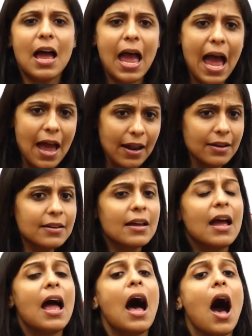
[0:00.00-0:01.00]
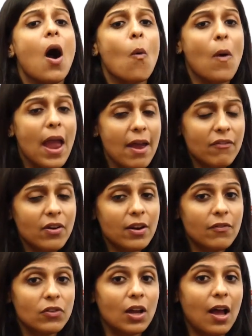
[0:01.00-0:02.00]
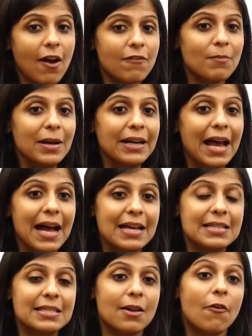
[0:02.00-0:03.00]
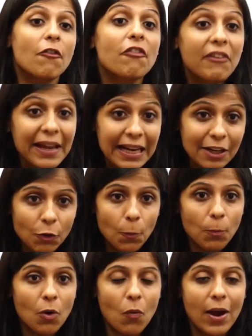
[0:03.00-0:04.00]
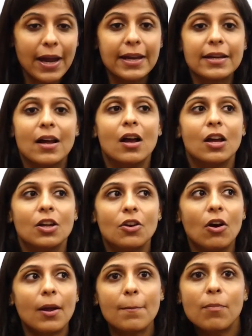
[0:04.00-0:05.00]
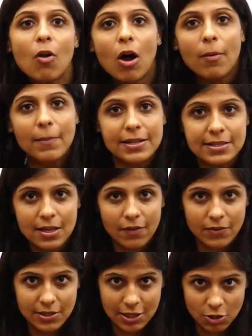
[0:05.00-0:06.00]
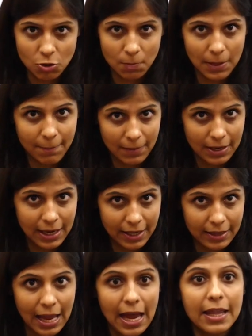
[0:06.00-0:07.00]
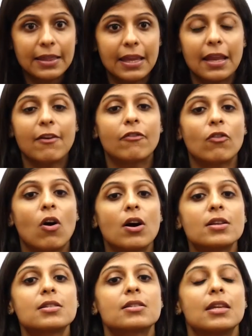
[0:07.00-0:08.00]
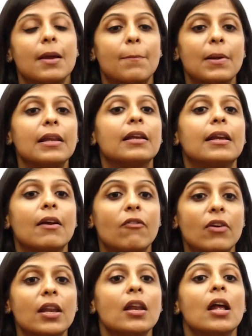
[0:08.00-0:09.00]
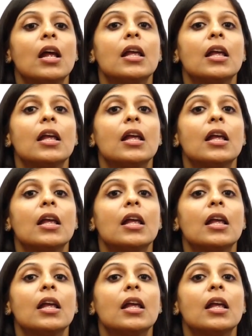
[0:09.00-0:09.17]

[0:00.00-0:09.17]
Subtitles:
And however, if the government has failed to provide, you know, employment services to people like that, then of course they've been given